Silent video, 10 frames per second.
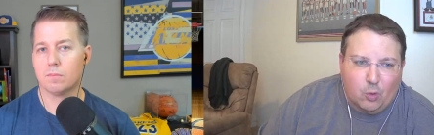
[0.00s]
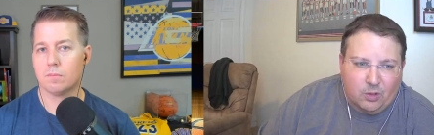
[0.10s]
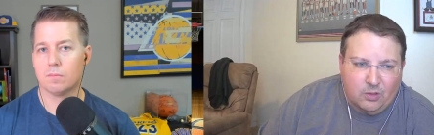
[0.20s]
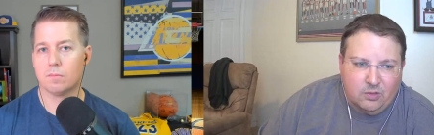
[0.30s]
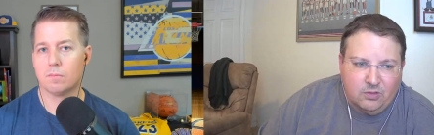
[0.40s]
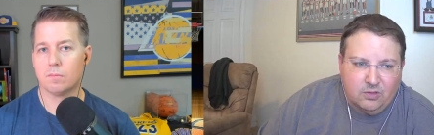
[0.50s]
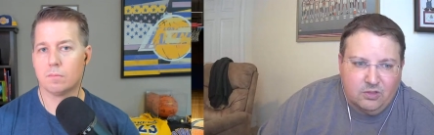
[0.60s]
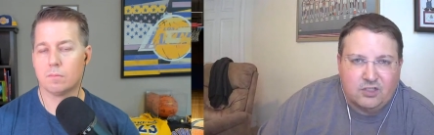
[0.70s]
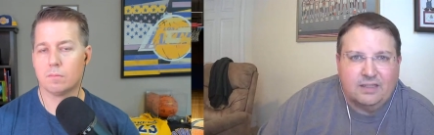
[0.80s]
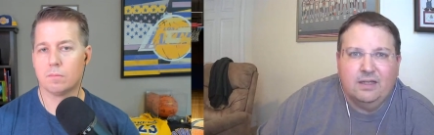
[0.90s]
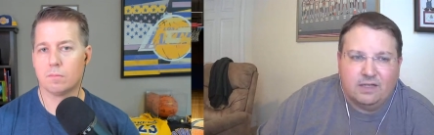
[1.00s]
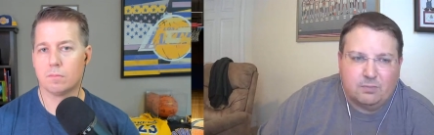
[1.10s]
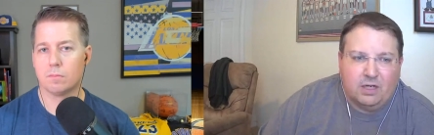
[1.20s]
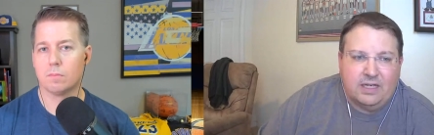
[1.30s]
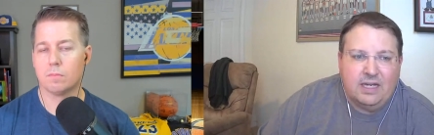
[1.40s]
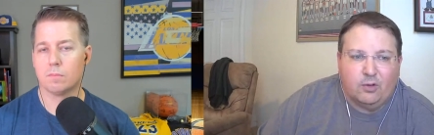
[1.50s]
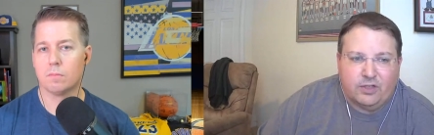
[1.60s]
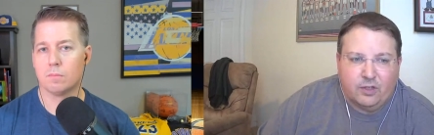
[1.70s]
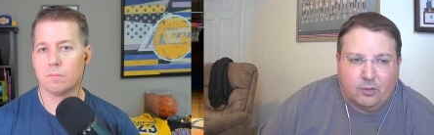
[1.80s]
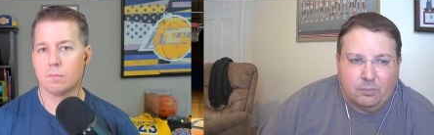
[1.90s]
Speaker 1: a healthier player,
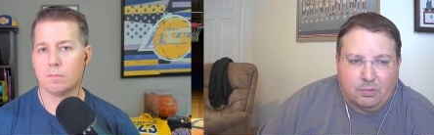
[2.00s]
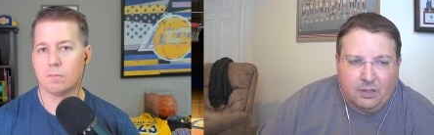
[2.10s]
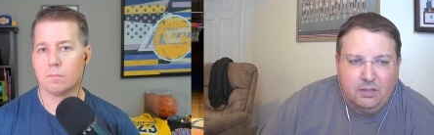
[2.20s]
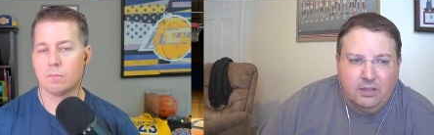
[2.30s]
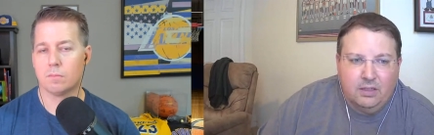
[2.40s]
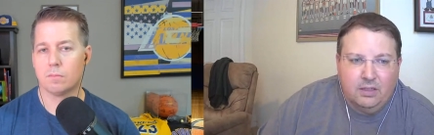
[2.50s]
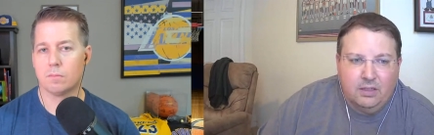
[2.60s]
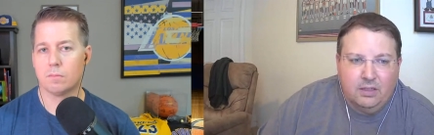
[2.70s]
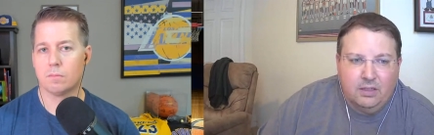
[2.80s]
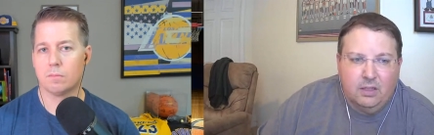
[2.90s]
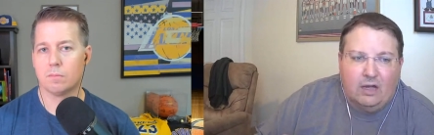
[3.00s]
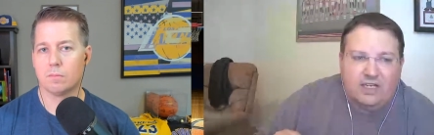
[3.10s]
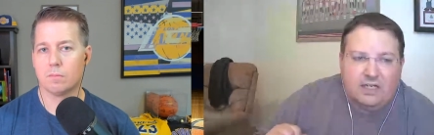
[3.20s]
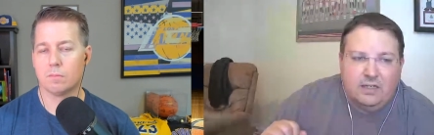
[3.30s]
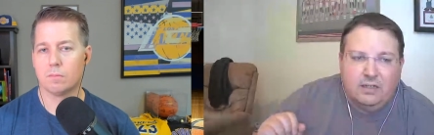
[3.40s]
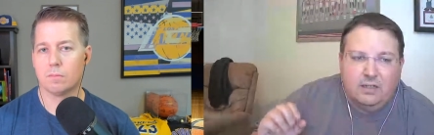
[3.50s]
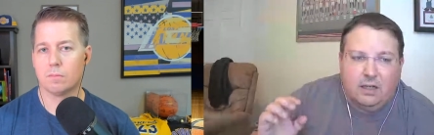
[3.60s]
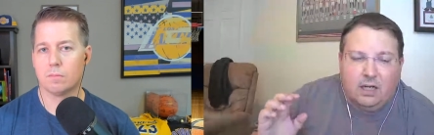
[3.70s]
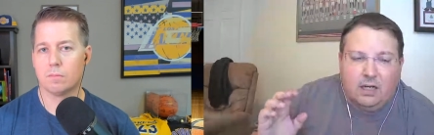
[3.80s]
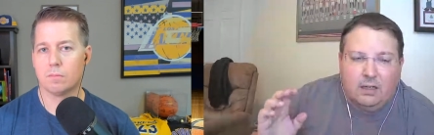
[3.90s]
while the
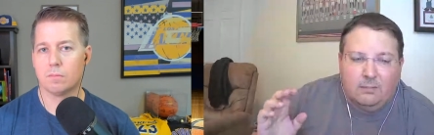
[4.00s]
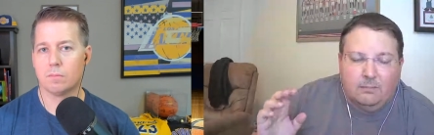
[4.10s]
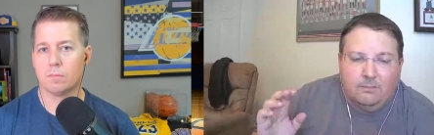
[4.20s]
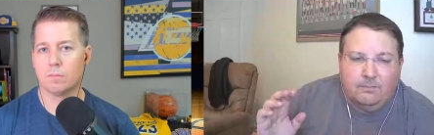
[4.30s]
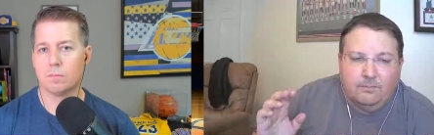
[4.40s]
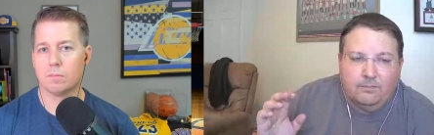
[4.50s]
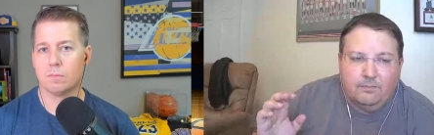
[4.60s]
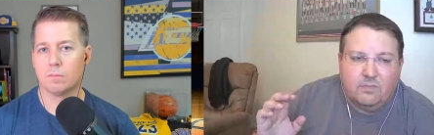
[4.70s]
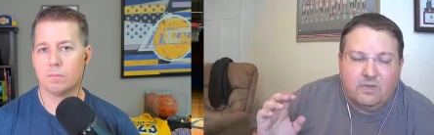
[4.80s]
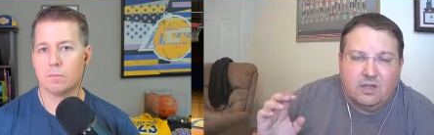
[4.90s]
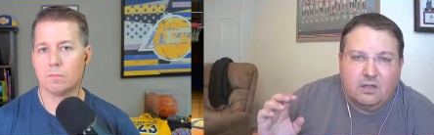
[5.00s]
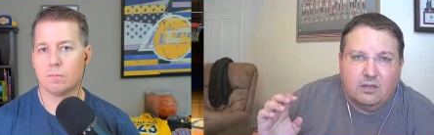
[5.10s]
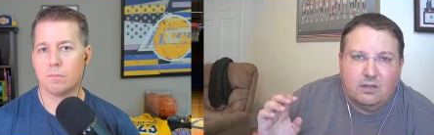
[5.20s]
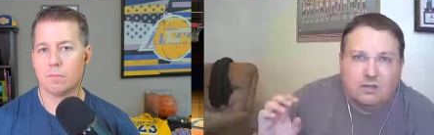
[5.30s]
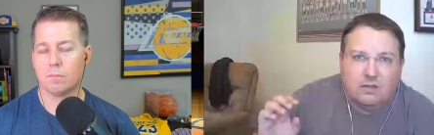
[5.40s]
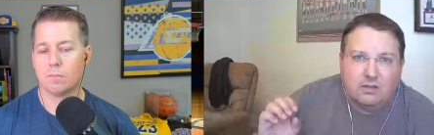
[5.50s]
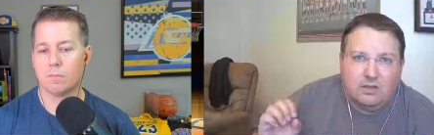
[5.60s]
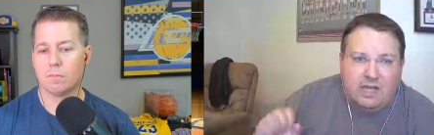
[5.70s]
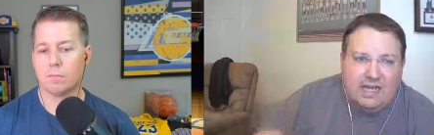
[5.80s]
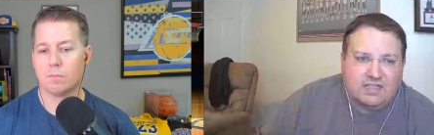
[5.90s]
um, Nets
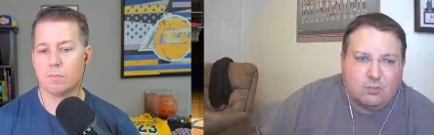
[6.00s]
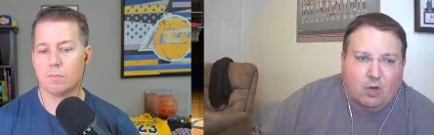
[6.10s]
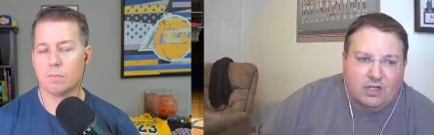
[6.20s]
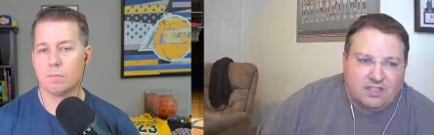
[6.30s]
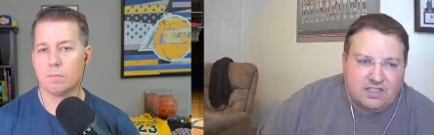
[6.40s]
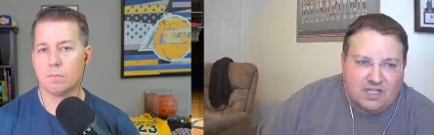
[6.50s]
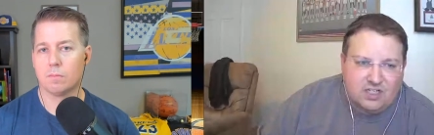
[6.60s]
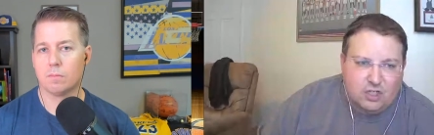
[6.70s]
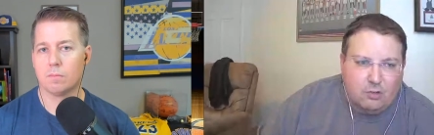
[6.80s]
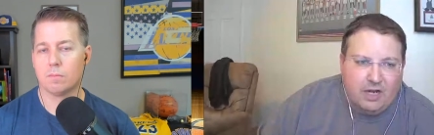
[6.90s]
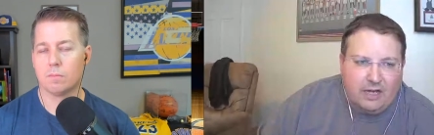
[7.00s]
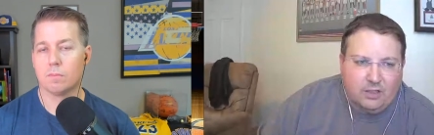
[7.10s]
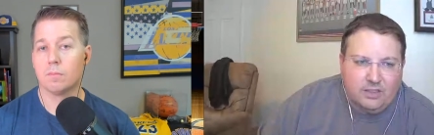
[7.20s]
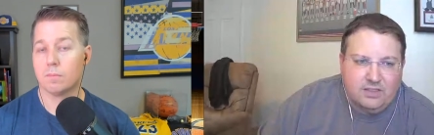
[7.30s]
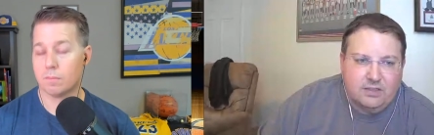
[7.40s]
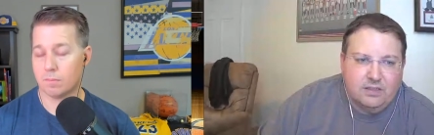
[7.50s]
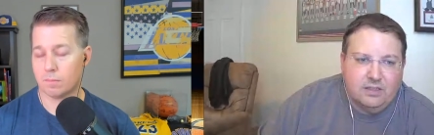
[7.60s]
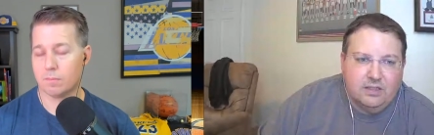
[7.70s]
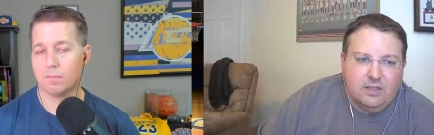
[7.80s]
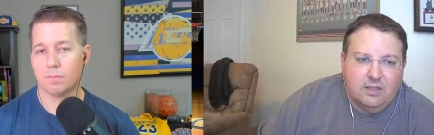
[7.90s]
want to send Joe Harris
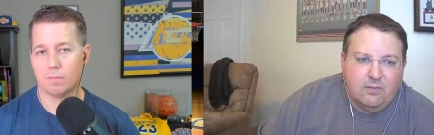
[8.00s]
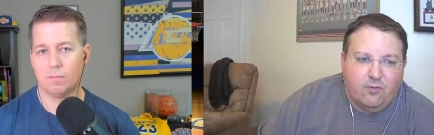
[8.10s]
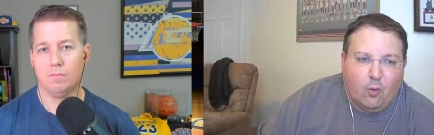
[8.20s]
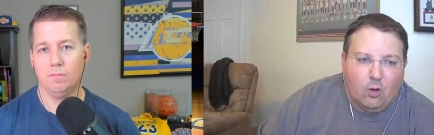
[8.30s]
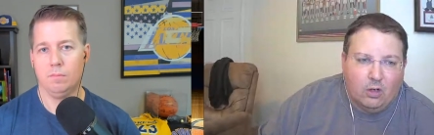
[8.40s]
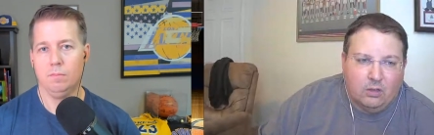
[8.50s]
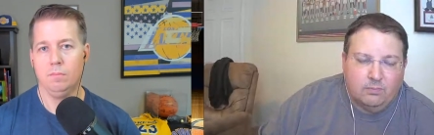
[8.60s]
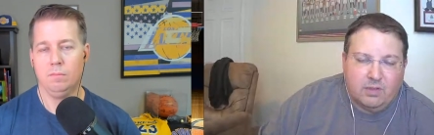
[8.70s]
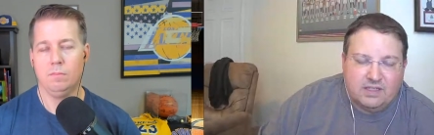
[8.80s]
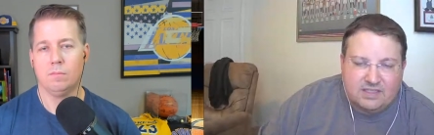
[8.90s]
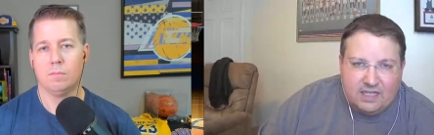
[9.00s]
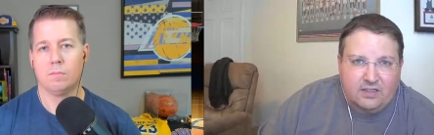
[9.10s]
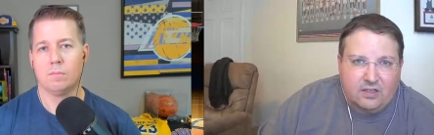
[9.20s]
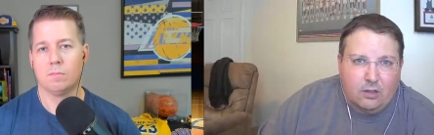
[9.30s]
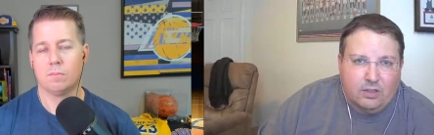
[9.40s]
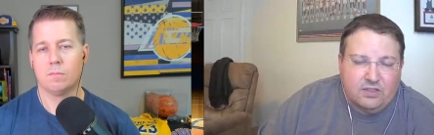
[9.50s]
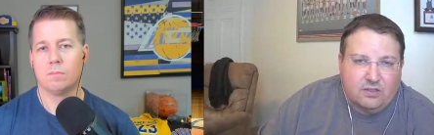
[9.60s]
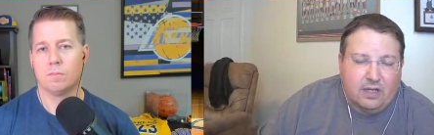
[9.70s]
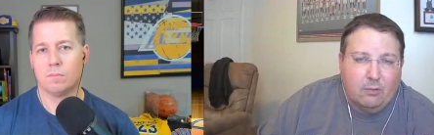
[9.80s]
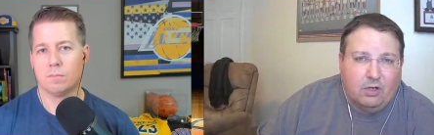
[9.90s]
for instead of Seth Curry.
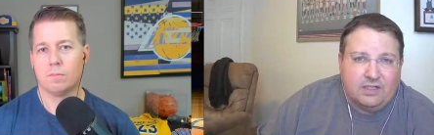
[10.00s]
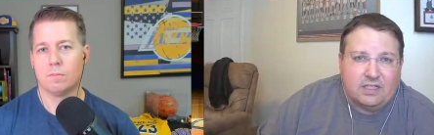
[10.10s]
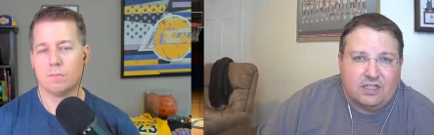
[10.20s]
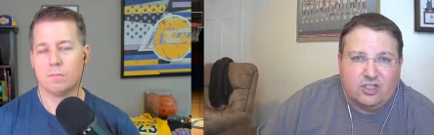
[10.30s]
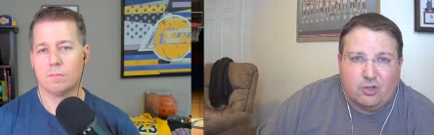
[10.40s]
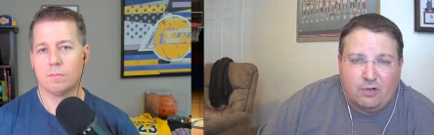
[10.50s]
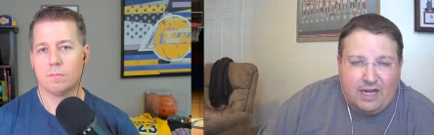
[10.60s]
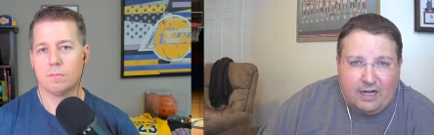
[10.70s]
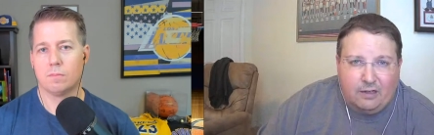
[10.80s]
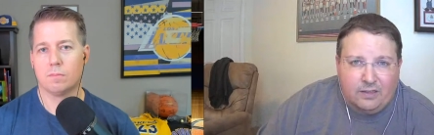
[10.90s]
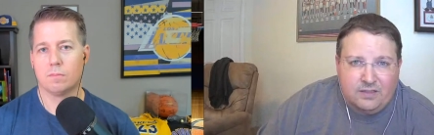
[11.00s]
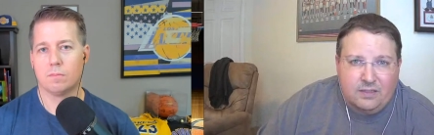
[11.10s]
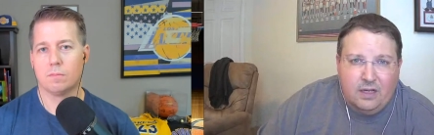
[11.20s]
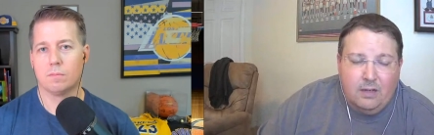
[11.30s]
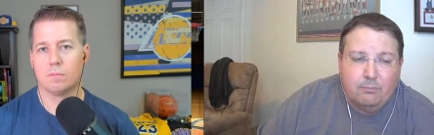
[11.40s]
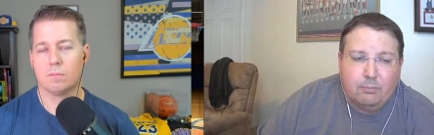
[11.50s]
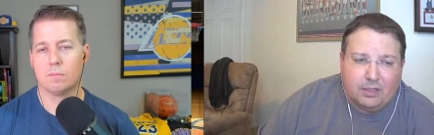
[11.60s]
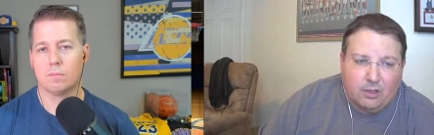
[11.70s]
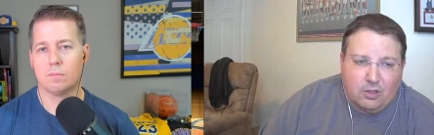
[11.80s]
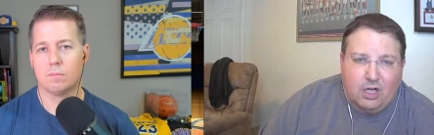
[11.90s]
So they want to send Joe Harris,
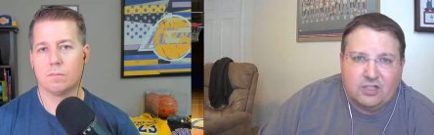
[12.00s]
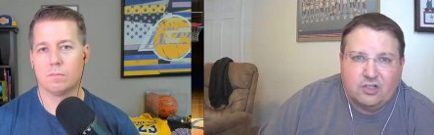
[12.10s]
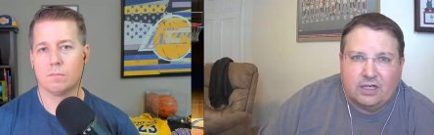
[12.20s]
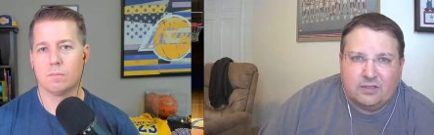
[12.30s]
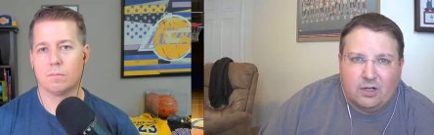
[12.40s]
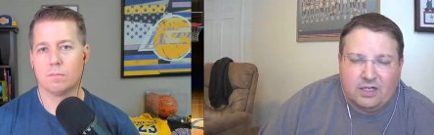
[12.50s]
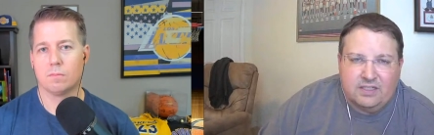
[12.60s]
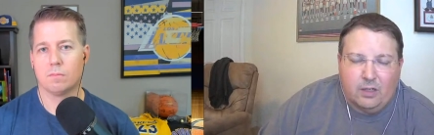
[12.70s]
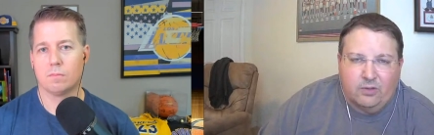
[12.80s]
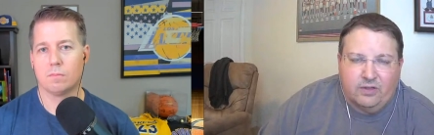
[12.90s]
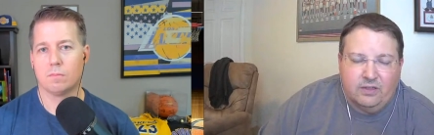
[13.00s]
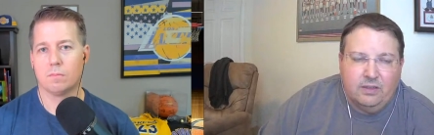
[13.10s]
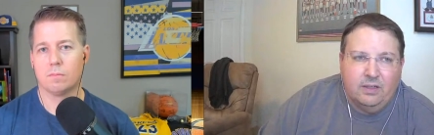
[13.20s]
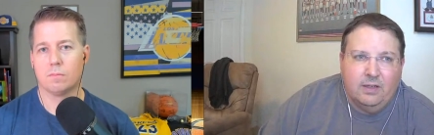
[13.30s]
bigger contract, not as healthy.